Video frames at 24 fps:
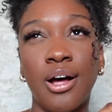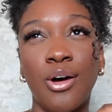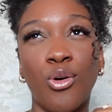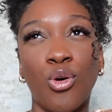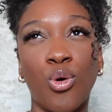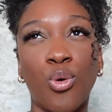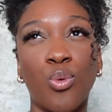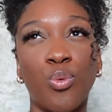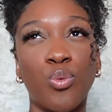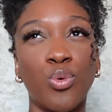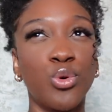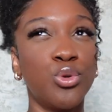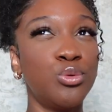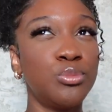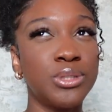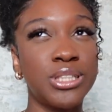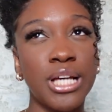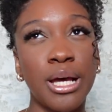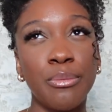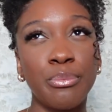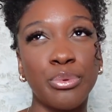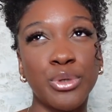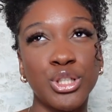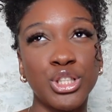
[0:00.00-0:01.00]
room
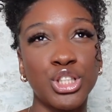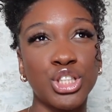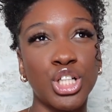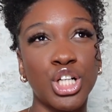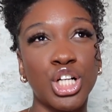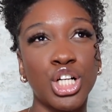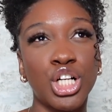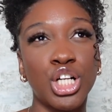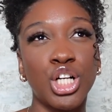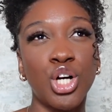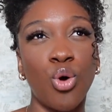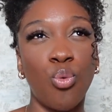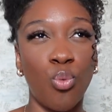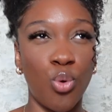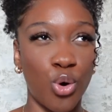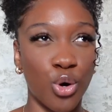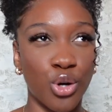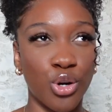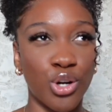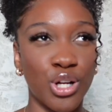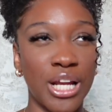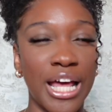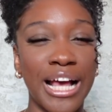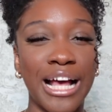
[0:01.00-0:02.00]
temperature
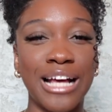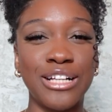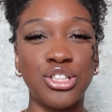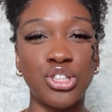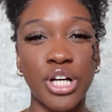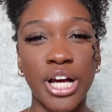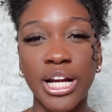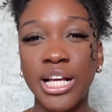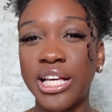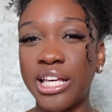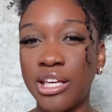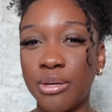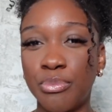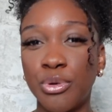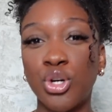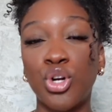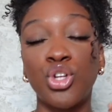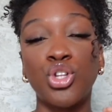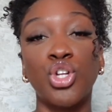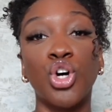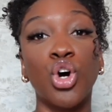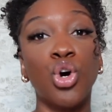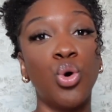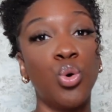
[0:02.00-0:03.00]
water. Like, I try to keep it on
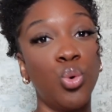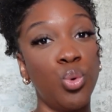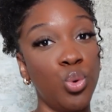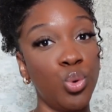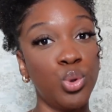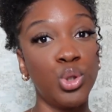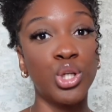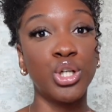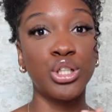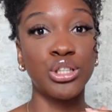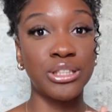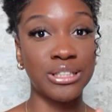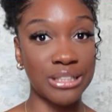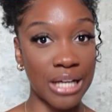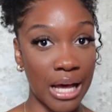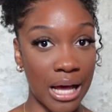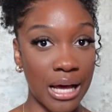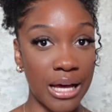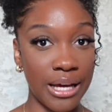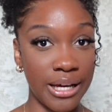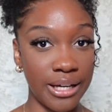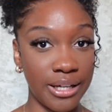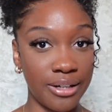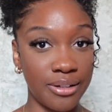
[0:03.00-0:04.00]
the cooler
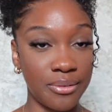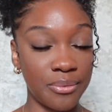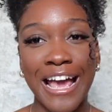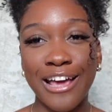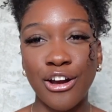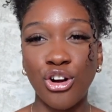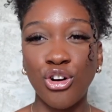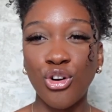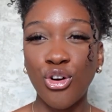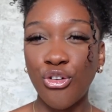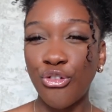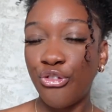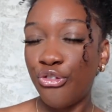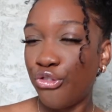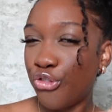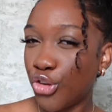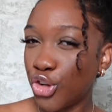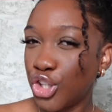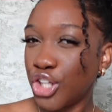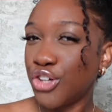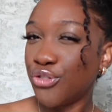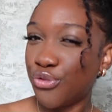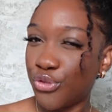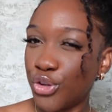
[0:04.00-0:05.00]
side. I don't go
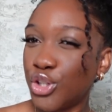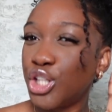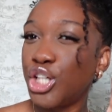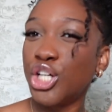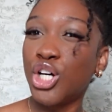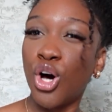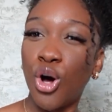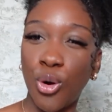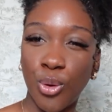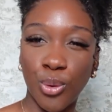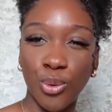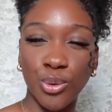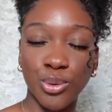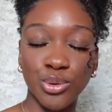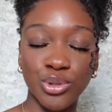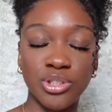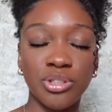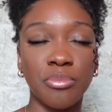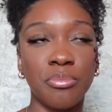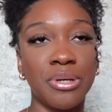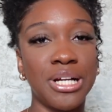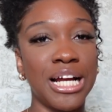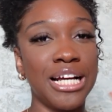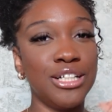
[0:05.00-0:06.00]
fully cold,
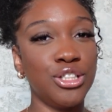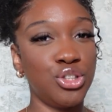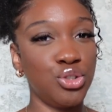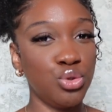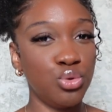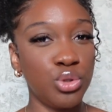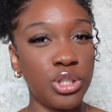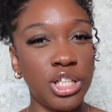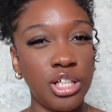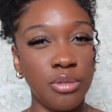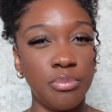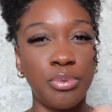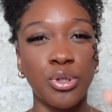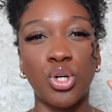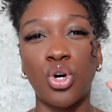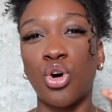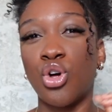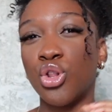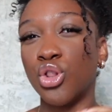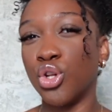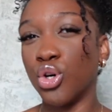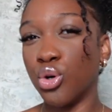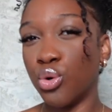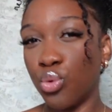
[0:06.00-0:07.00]
but I do keep it
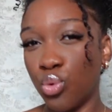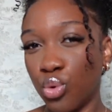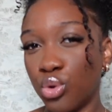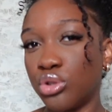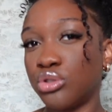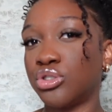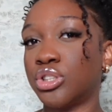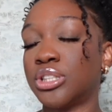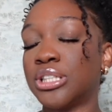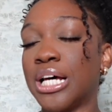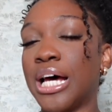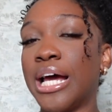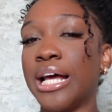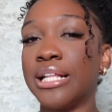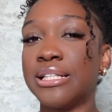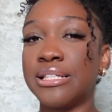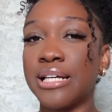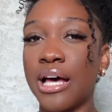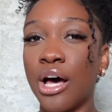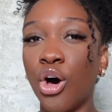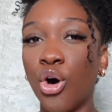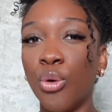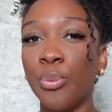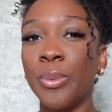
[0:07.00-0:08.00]
on the cooler side to
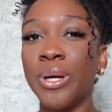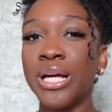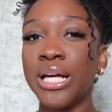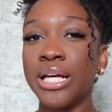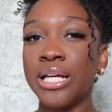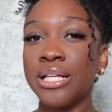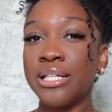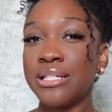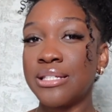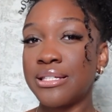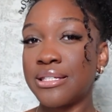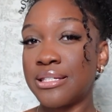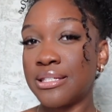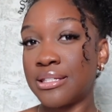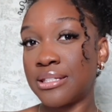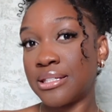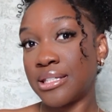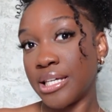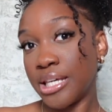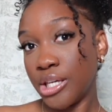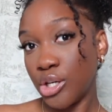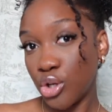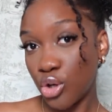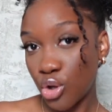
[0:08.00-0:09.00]
help
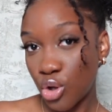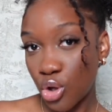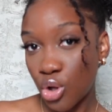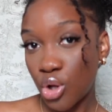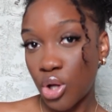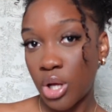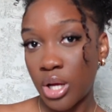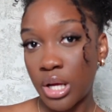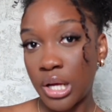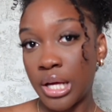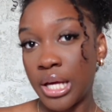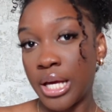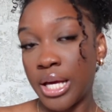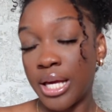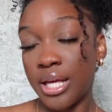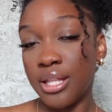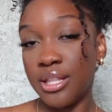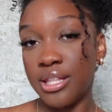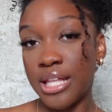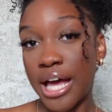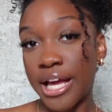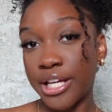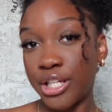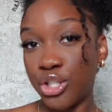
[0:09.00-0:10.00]
seal
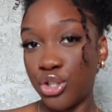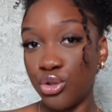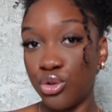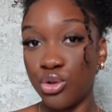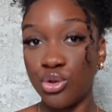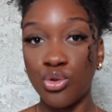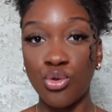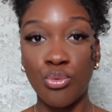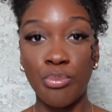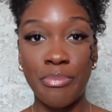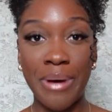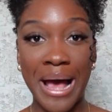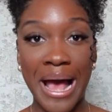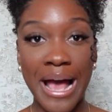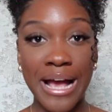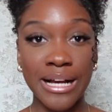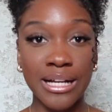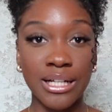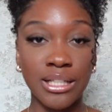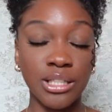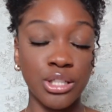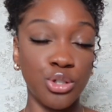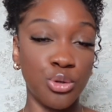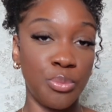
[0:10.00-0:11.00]
that cuticle back
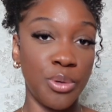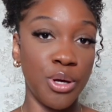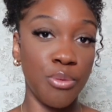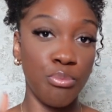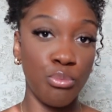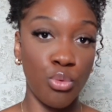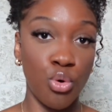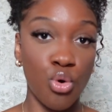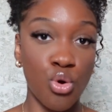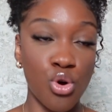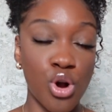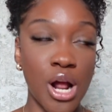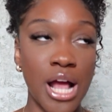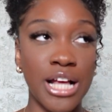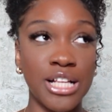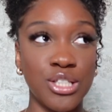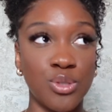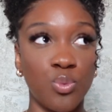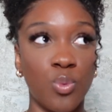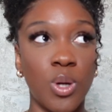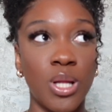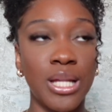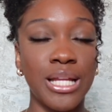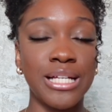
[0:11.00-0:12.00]
a little bit more, as
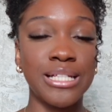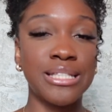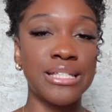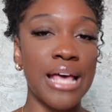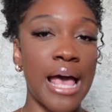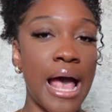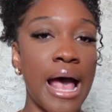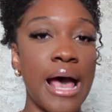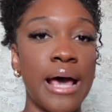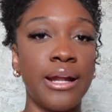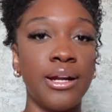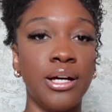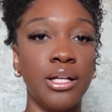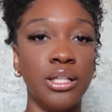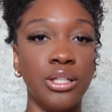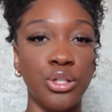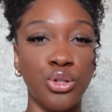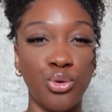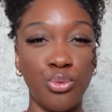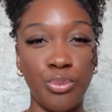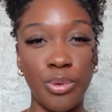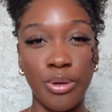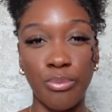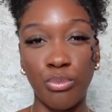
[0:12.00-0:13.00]
well as to add a
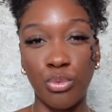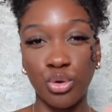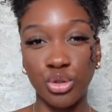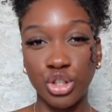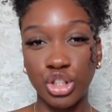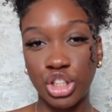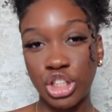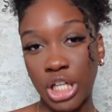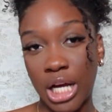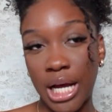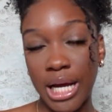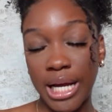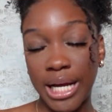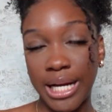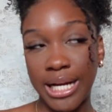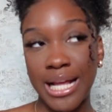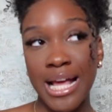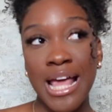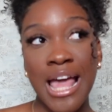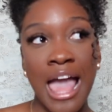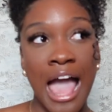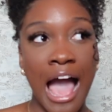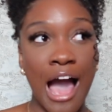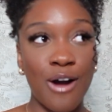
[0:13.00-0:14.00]
little bit more shine.
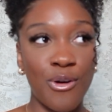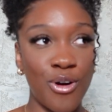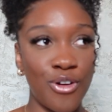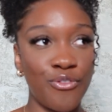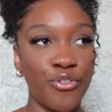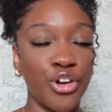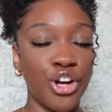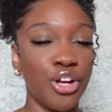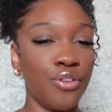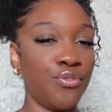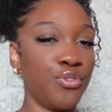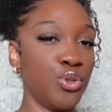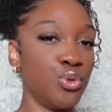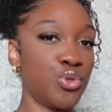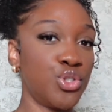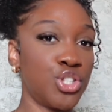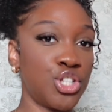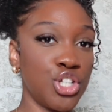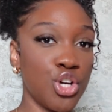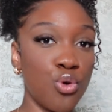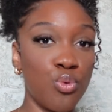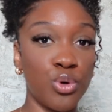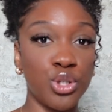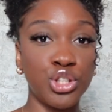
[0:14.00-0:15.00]
However, if you
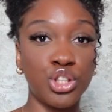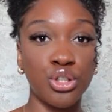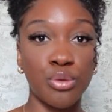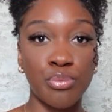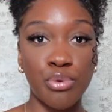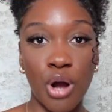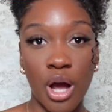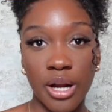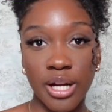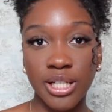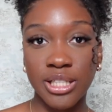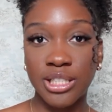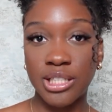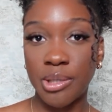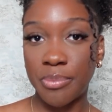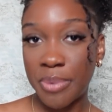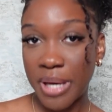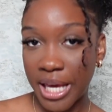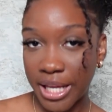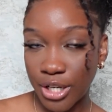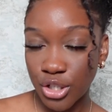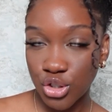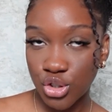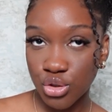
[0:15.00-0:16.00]
still want your products to
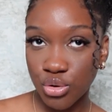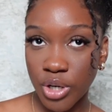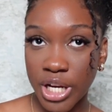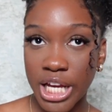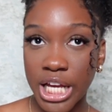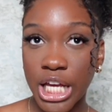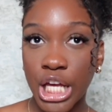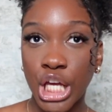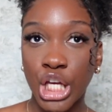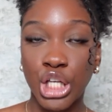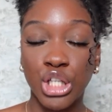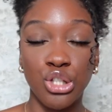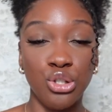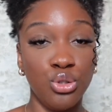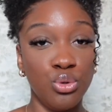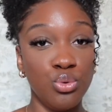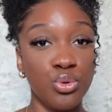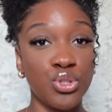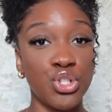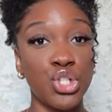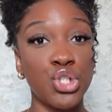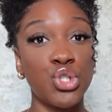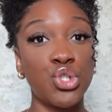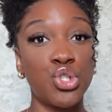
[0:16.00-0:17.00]
penetrate,
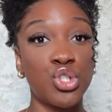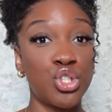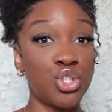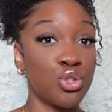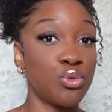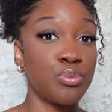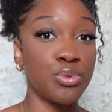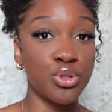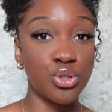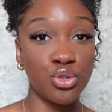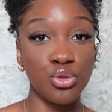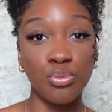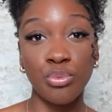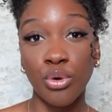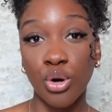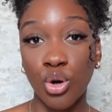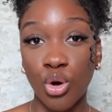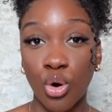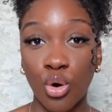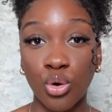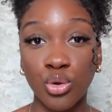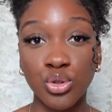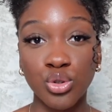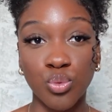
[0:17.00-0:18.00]
using super
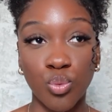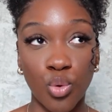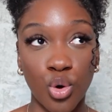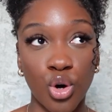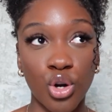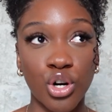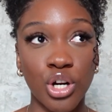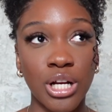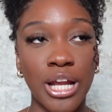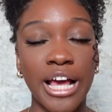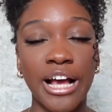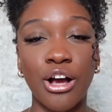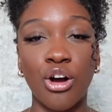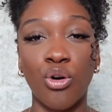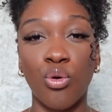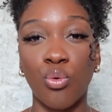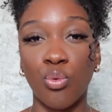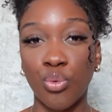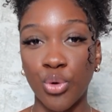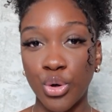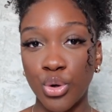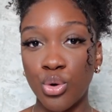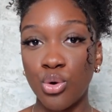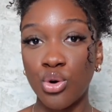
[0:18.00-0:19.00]
cold water, like a
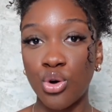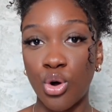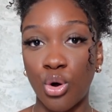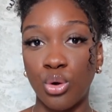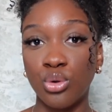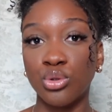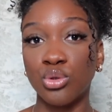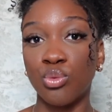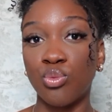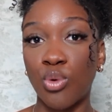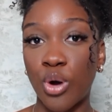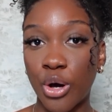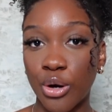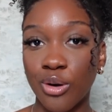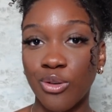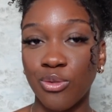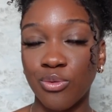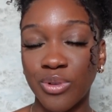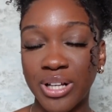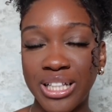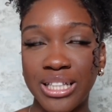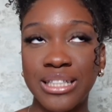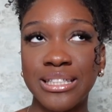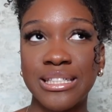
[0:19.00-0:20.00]
real cold water
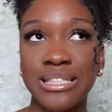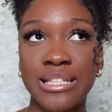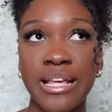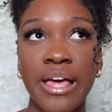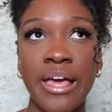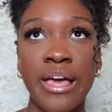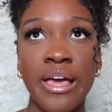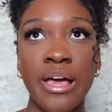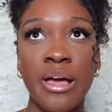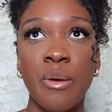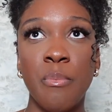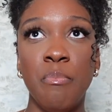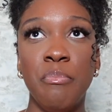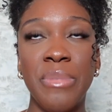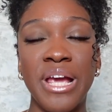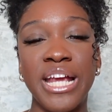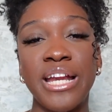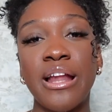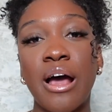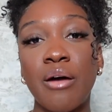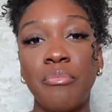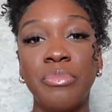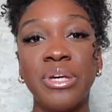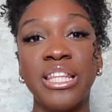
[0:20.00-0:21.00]
rinse, may
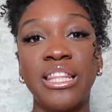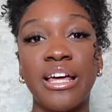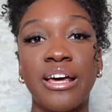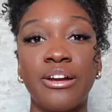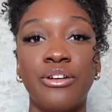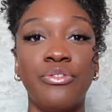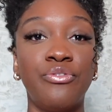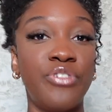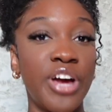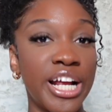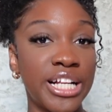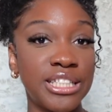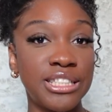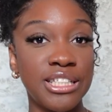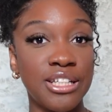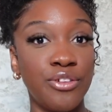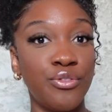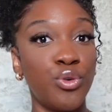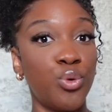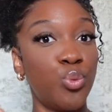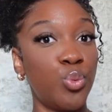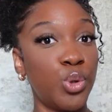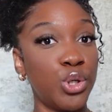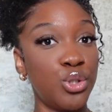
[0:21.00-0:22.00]
not be that
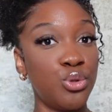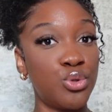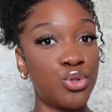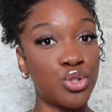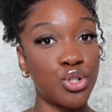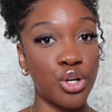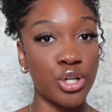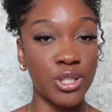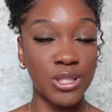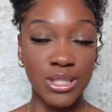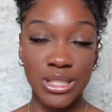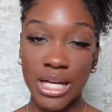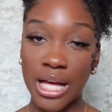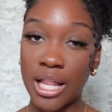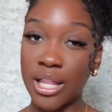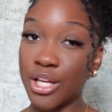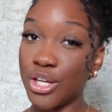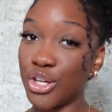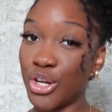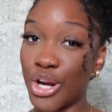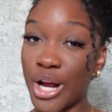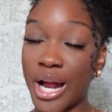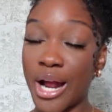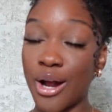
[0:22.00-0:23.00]
effective when you start styling
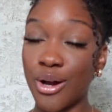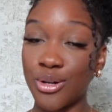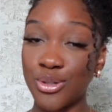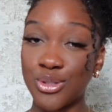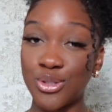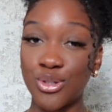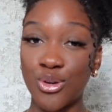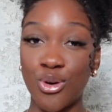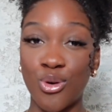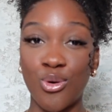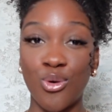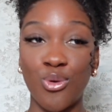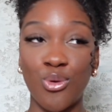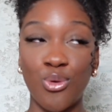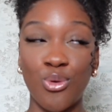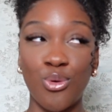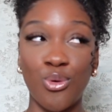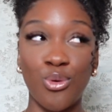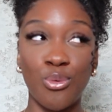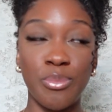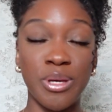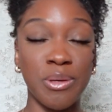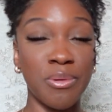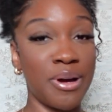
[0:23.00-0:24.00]
your hair,
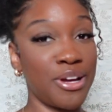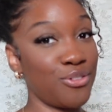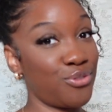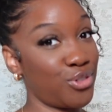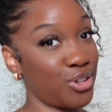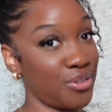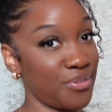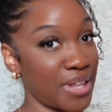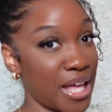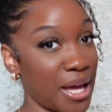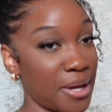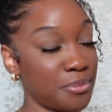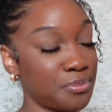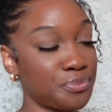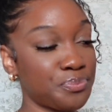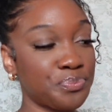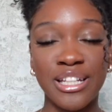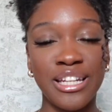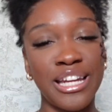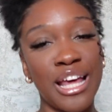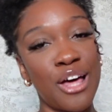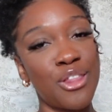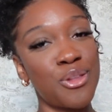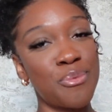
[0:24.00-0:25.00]
so be mindful of that.
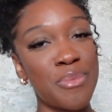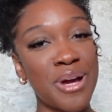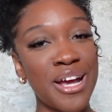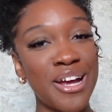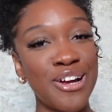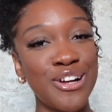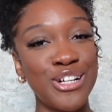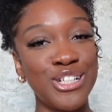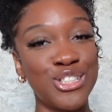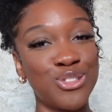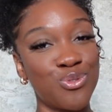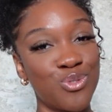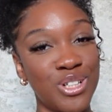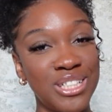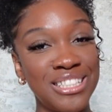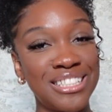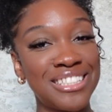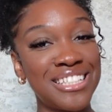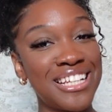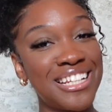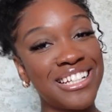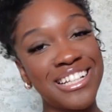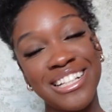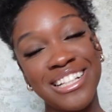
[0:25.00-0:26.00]
Now that my hair is rinsed
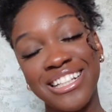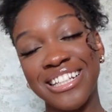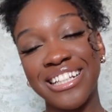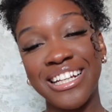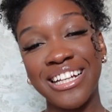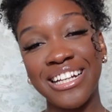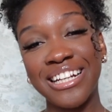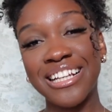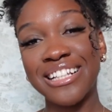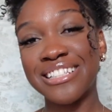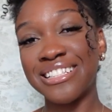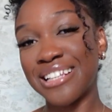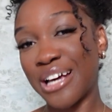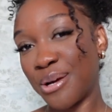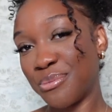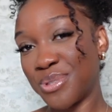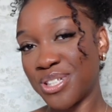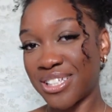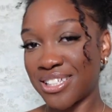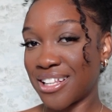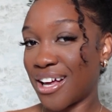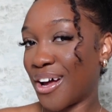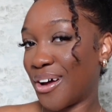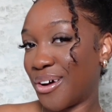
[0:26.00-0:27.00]
and clean, it's time to
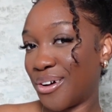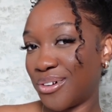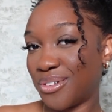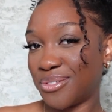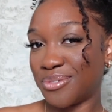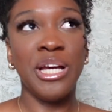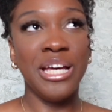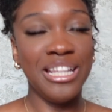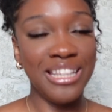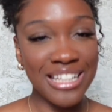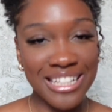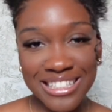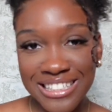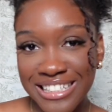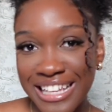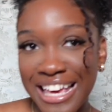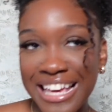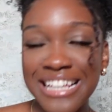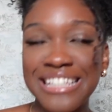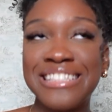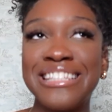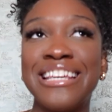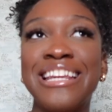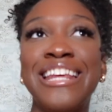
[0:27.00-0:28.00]
style. In this
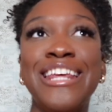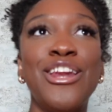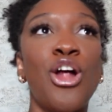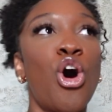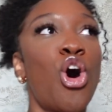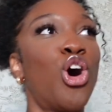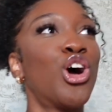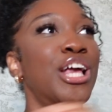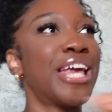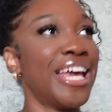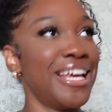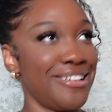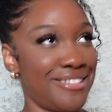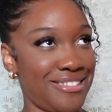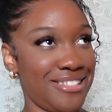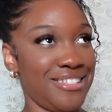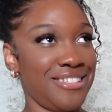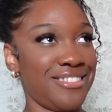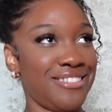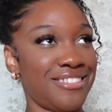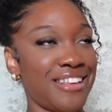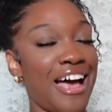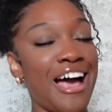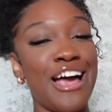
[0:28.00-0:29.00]
case, and in all
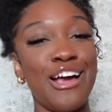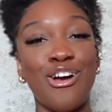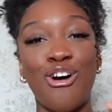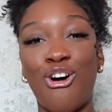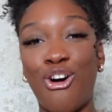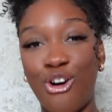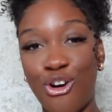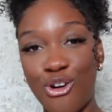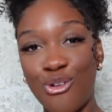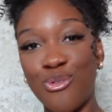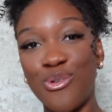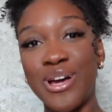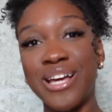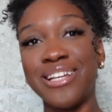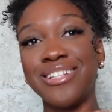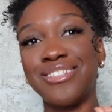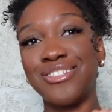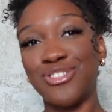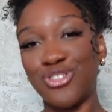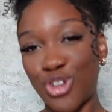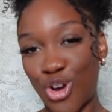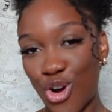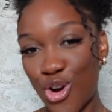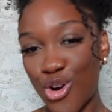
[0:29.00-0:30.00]
cases, I always
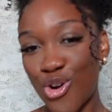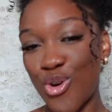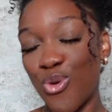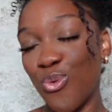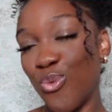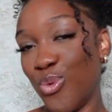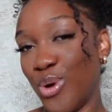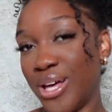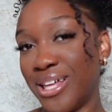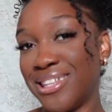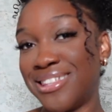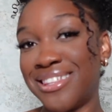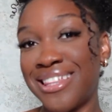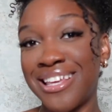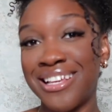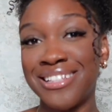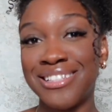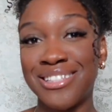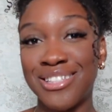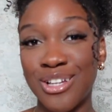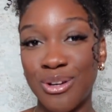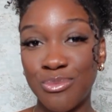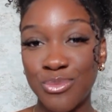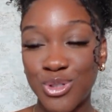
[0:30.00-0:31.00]
start with
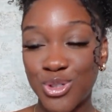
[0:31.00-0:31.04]
some